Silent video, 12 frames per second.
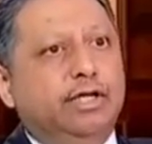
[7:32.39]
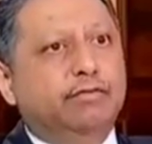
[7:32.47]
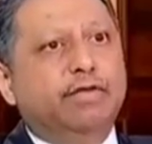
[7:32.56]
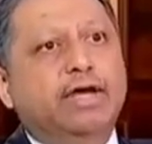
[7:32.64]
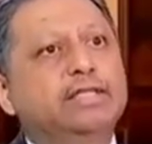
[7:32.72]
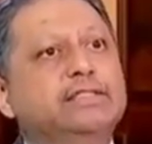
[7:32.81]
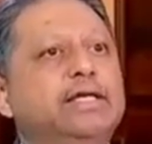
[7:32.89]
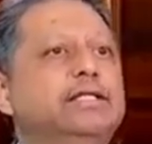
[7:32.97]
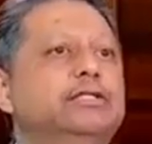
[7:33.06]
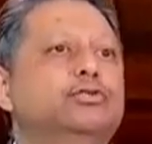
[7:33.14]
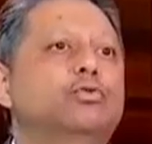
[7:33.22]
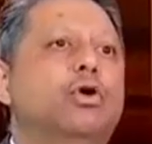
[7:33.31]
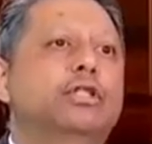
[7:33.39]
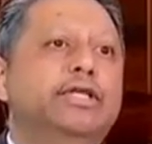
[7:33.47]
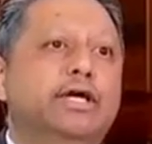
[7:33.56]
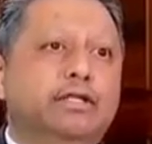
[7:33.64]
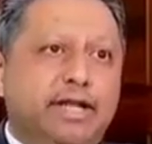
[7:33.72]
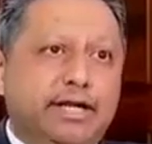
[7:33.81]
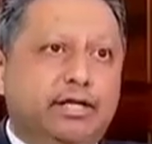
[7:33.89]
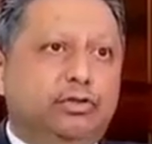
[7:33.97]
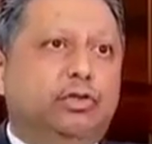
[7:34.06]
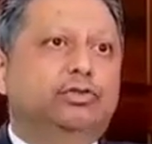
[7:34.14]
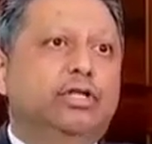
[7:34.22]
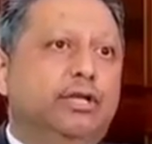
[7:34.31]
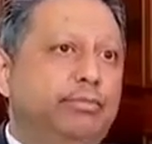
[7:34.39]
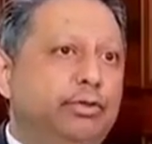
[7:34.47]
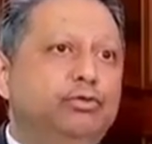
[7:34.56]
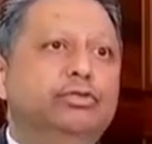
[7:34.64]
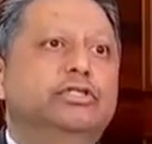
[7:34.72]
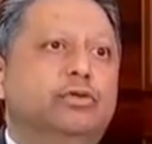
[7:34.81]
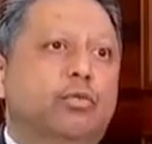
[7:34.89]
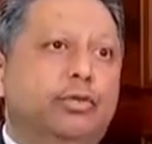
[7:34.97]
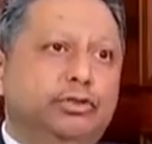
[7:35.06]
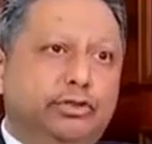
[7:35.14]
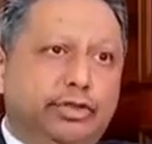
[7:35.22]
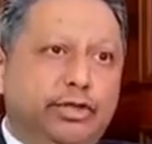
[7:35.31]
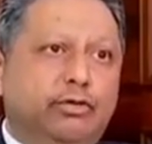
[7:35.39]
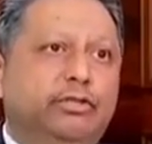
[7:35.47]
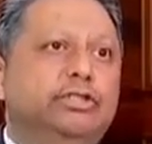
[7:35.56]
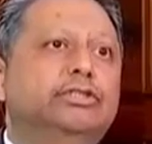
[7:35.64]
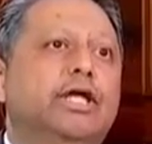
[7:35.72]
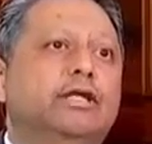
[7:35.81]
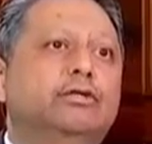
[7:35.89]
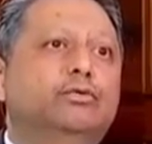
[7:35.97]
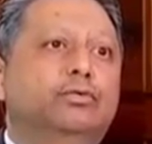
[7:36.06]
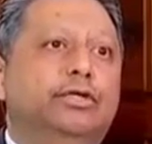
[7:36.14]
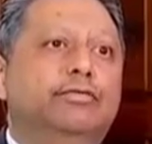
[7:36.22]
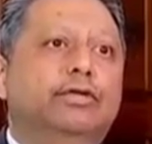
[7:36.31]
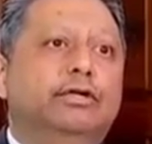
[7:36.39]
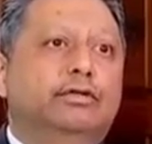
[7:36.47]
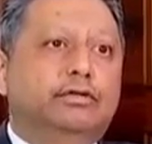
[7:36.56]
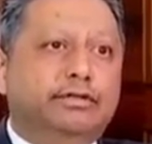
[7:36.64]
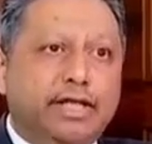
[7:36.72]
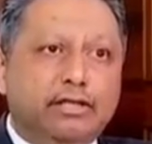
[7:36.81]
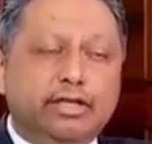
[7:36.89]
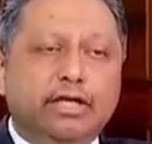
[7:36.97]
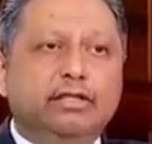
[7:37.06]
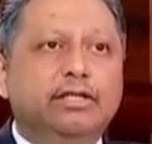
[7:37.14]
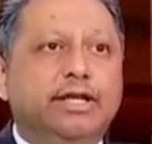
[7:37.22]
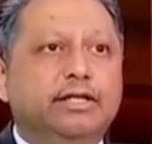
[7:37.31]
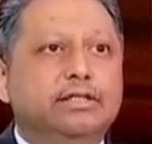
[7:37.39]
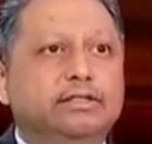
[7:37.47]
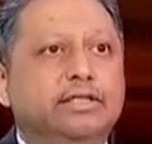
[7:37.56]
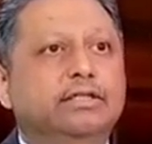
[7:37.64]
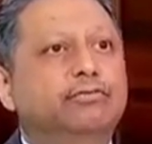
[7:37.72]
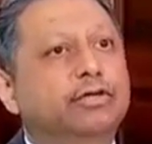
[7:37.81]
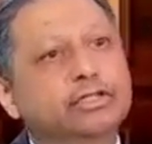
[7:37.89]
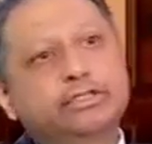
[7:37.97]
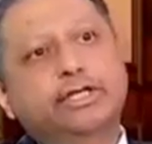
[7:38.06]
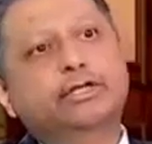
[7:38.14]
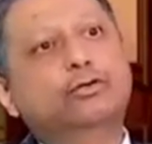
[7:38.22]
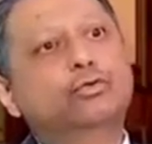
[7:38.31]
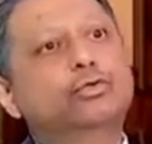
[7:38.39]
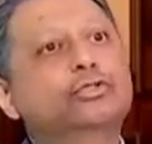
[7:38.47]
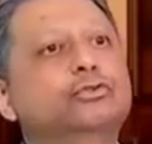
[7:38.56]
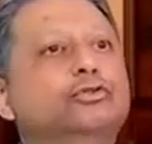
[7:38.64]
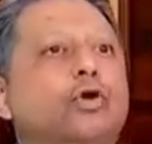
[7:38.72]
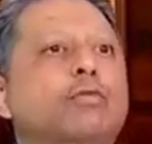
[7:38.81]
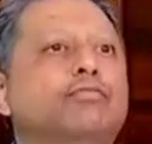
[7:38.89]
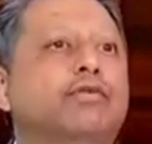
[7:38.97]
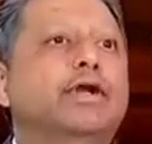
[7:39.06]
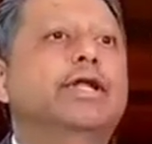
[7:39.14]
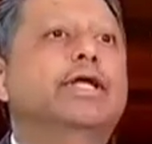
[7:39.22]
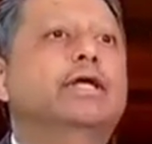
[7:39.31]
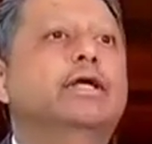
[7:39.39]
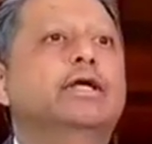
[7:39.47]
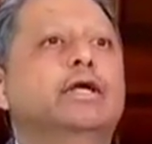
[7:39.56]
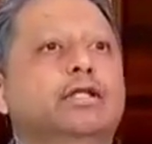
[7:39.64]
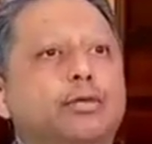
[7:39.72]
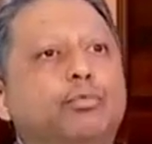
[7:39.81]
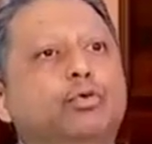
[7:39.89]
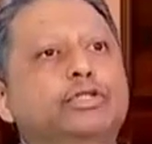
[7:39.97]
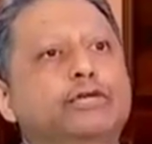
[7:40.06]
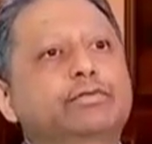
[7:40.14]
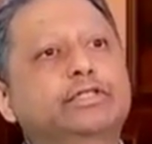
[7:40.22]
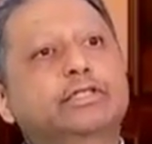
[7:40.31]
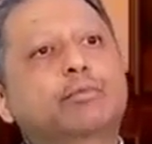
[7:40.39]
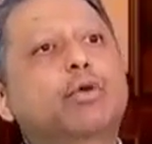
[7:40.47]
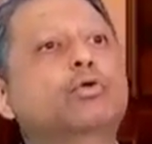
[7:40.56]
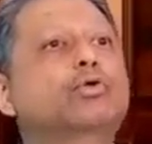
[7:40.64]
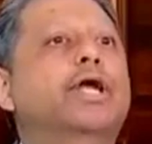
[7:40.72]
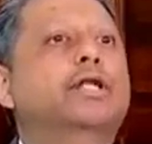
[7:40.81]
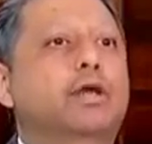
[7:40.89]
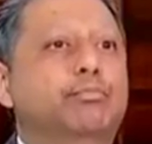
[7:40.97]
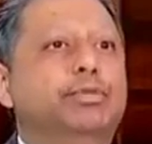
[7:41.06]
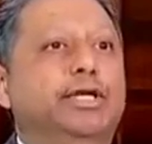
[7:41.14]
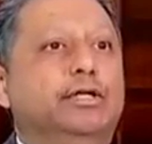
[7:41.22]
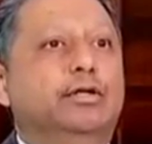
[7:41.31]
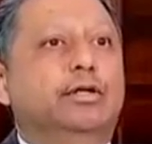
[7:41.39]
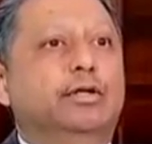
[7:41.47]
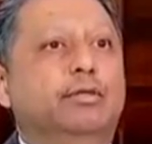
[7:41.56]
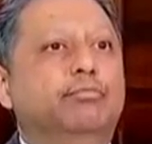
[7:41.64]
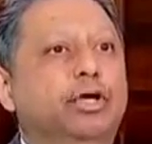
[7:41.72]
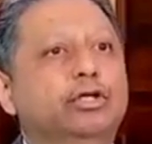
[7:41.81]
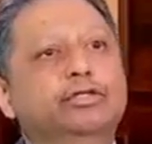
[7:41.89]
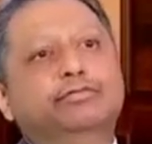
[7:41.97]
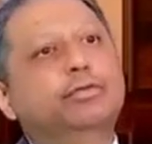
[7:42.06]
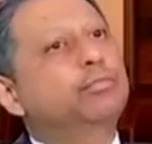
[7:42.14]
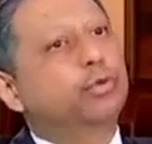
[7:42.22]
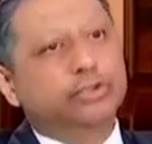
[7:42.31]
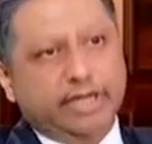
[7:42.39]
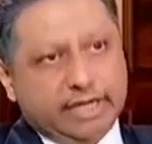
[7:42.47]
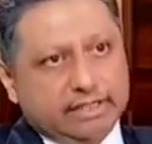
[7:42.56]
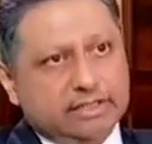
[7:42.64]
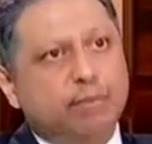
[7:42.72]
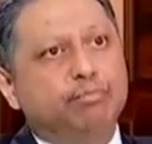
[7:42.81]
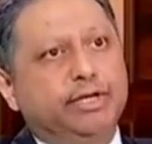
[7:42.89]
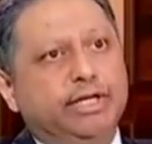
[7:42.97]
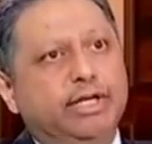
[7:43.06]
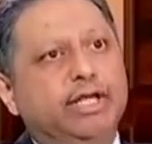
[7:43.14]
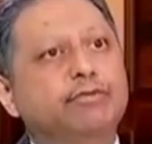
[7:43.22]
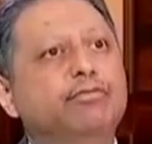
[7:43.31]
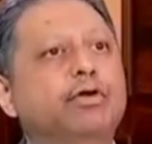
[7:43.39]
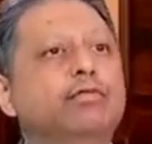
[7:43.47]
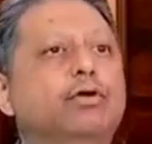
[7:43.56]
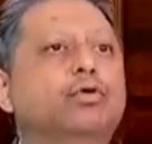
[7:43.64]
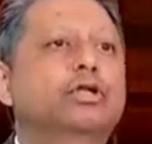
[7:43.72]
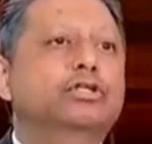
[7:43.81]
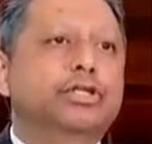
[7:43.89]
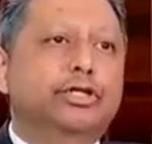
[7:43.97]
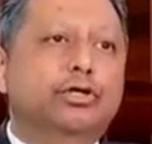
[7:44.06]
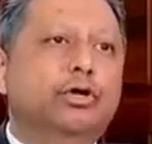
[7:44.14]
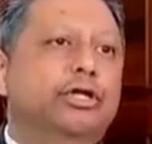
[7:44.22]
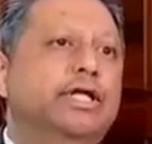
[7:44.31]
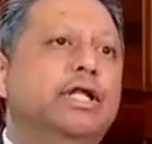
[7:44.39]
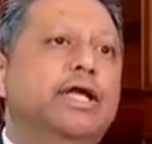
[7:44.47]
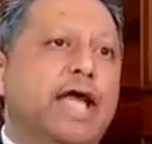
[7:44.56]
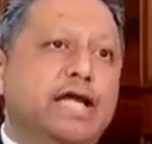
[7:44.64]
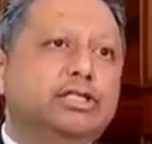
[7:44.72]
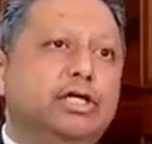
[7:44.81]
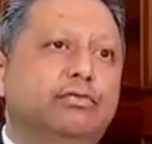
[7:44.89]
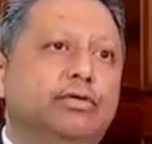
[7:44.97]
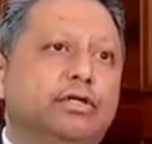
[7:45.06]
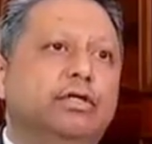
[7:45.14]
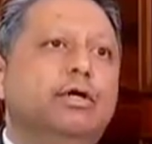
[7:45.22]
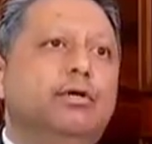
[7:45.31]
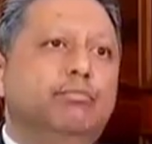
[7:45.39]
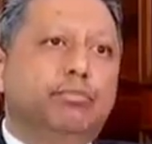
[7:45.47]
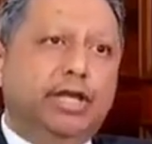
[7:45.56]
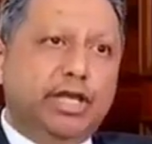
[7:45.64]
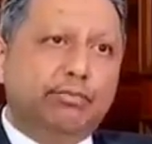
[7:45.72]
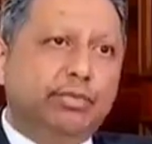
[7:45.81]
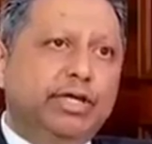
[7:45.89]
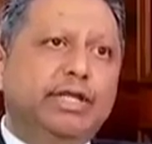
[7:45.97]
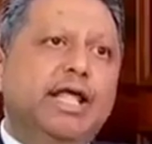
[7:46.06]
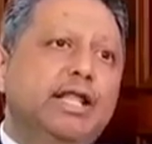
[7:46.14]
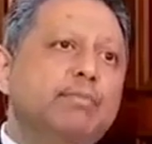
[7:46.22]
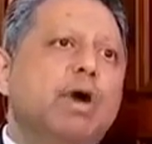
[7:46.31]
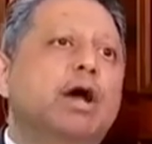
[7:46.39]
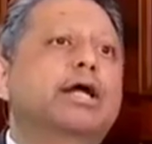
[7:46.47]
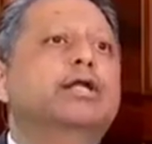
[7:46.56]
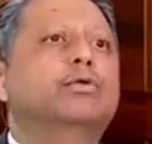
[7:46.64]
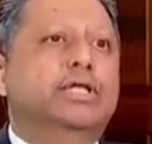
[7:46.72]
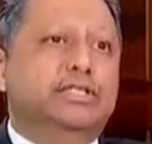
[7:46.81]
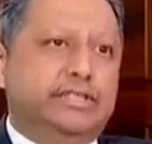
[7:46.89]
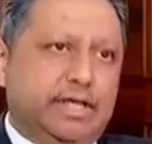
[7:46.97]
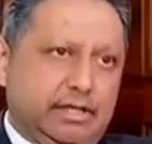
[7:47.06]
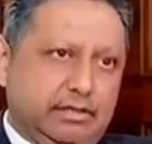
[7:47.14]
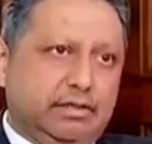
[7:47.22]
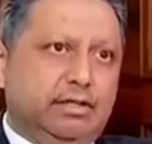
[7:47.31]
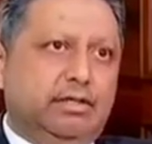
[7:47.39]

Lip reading: In fact, I say this to all the other lenders also. Let me use this opportunity on this channel to even tell the other lenders that the worst thing to do is to stop funding the project which is about to get complete. Because if the project gets complete, and if you have a good security and a cash cover, believe me, in any market you can sell.